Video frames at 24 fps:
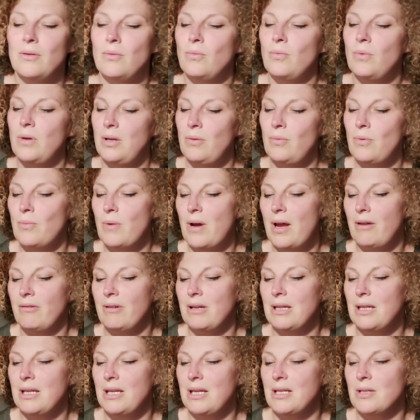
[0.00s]
We were
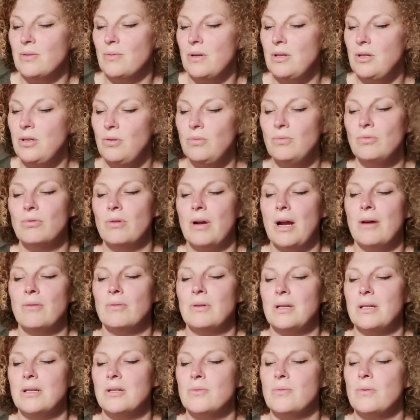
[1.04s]
wearing these when you
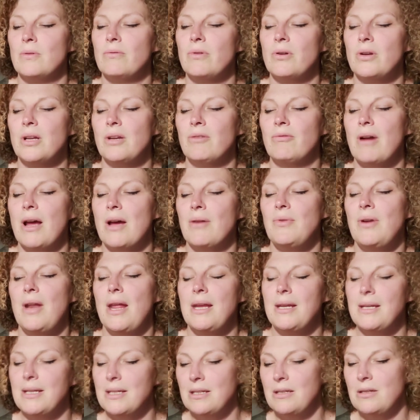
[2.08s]
groundlings were running around
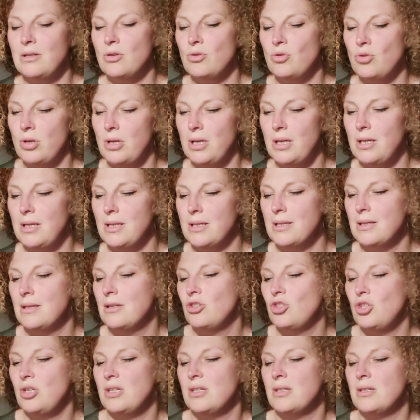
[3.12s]
naked in the trees,
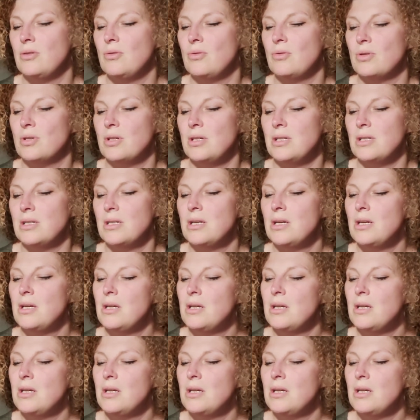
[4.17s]
she snorted.